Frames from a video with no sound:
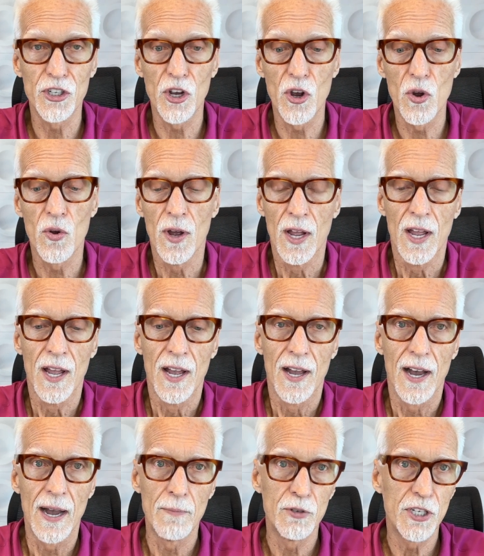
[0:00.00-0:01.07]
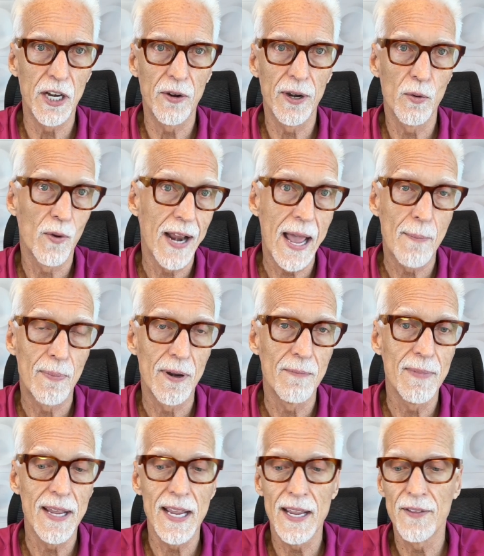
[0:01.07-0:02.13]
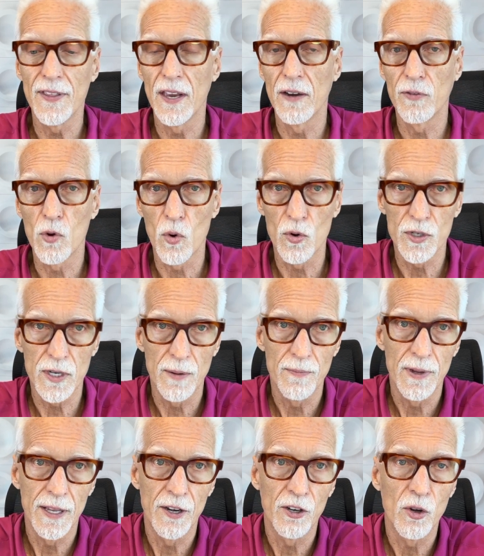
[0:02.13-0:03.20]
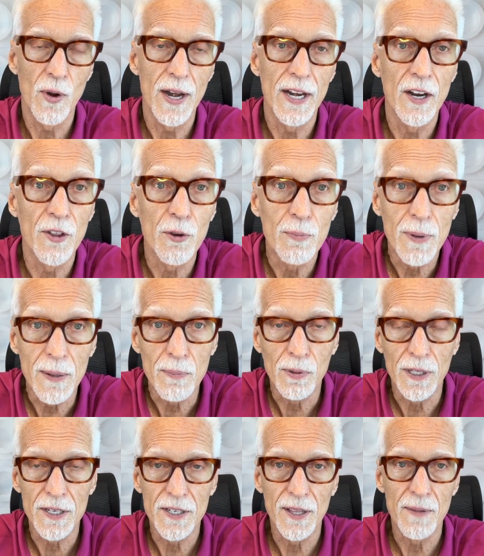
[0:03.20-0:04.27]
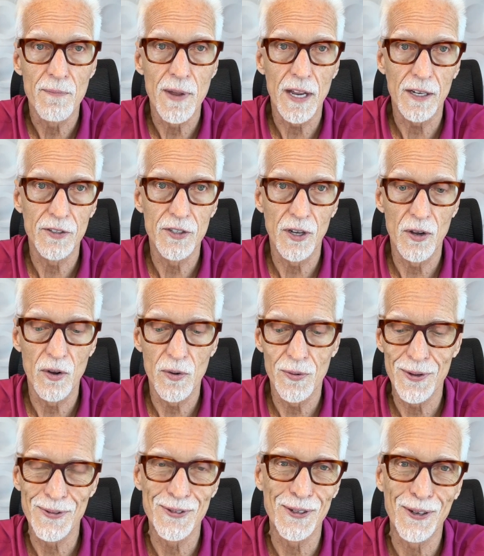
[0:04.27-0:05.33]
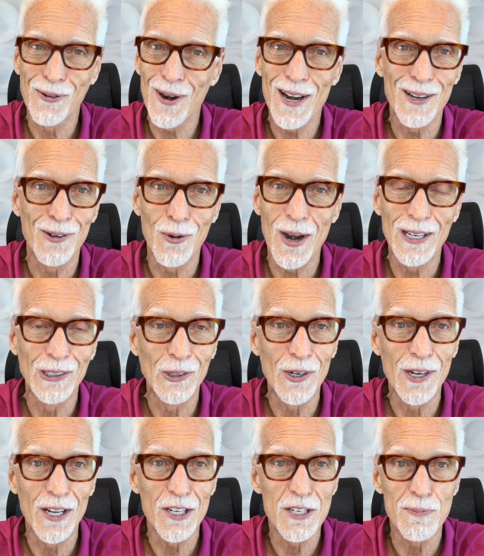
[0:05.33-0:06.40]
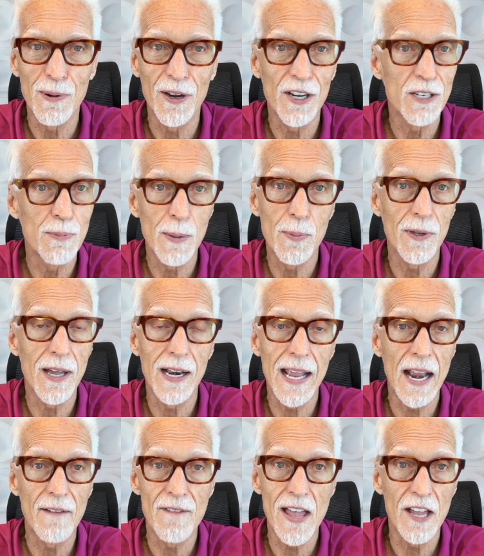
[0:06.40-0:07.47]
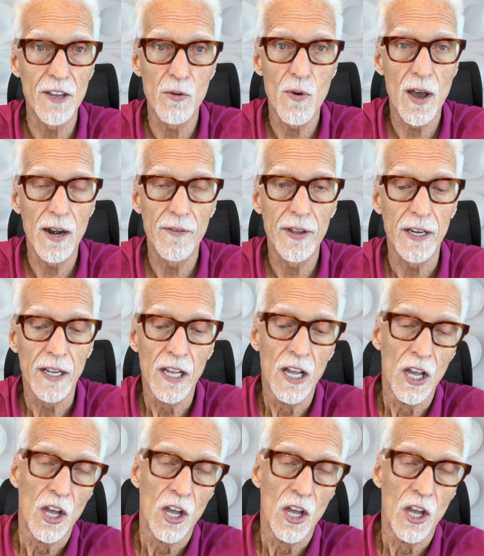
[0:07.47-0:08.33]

So I'm sharing what happened to me, and then of course I'm integrating other people into the mix. So it was a great, great learning experience. People got a lot of value out of it.